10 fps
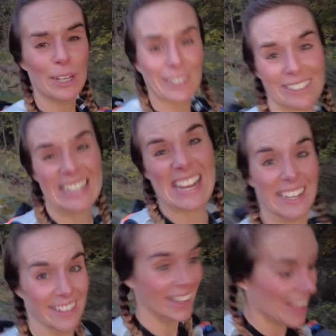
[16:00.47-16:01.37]
Monica and
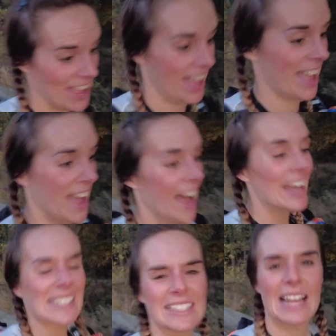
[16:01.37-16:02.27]
Neil
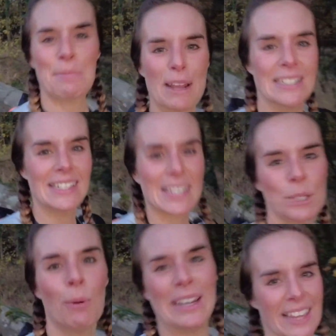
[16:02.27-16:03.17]
are celebrating their
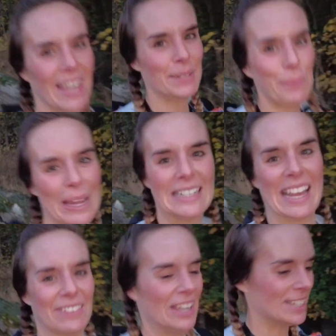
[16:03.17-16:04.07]
23rd
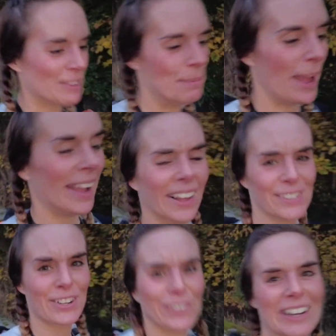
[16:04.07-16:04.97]
wedding anniversary by
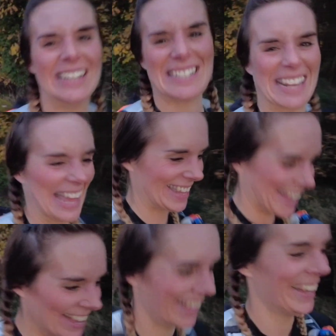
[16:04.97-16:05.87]
ultra running
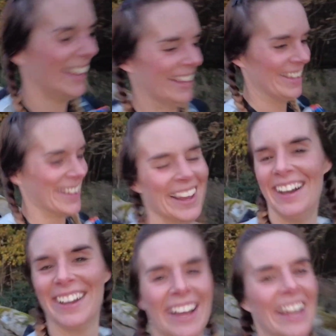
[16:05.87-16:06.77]
together.
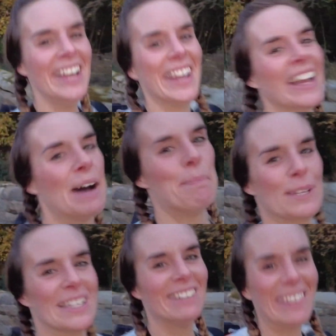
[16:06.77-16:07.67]

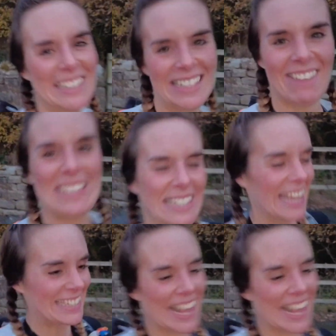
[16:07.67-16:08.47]
Couples that run together stay